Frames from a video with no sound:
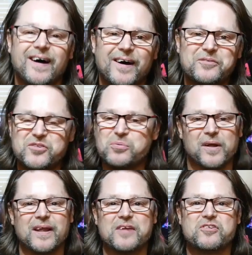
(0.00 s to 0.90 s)
I just
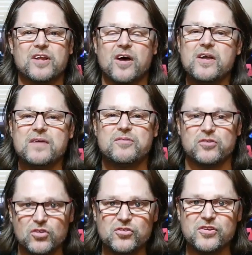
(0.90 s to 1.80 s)
want to let you know, if you're
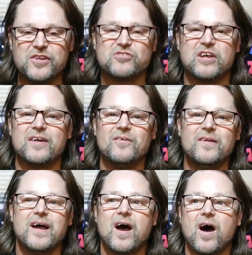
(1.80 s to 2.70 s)
new to this channel,
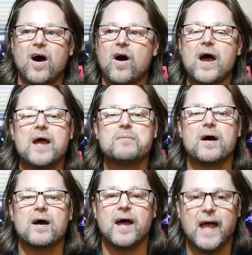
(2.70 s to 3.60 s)
I am
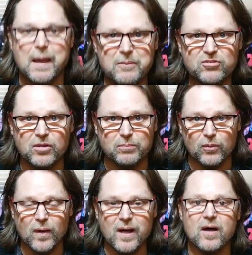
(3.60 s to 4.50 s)
an amateur
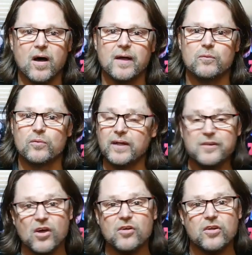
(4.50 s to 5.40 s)
brewer. I really
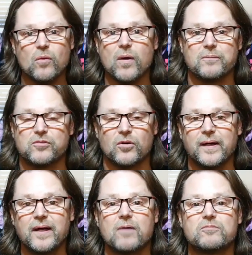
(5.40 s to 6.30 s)
don't know what I'm
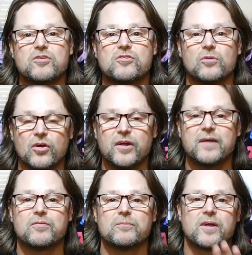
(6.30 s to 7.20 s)
doing. I'm just
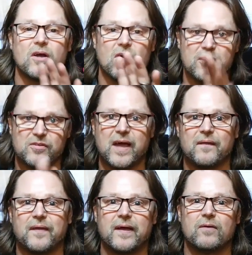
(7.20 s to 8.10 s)
learning from the guys
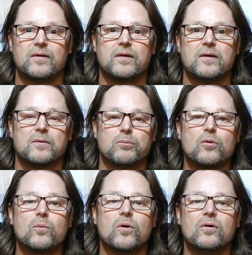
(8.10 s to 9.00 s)
out there in the
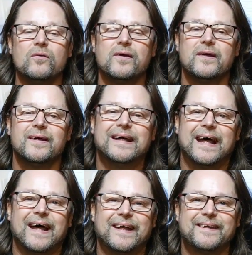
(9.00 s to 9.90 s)
brew world.
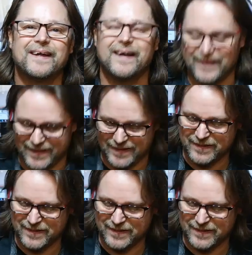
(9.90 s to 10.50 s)
And I'm